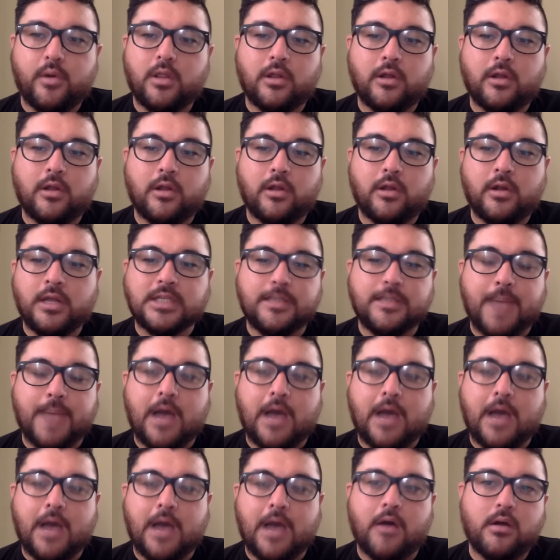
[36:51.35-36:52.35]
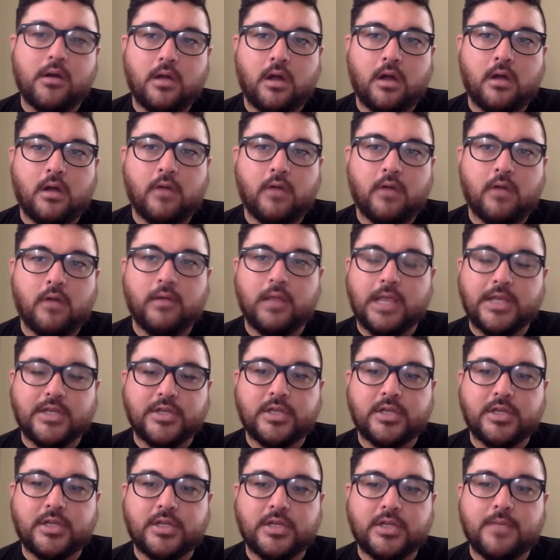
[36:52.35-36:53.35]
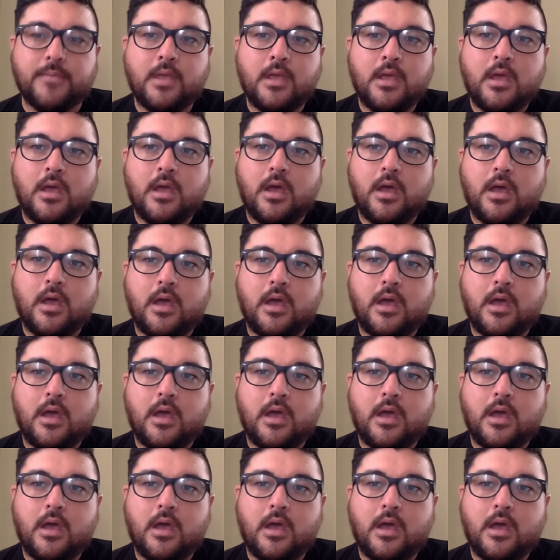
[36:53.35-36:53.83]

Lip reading: for learnings about our relationship.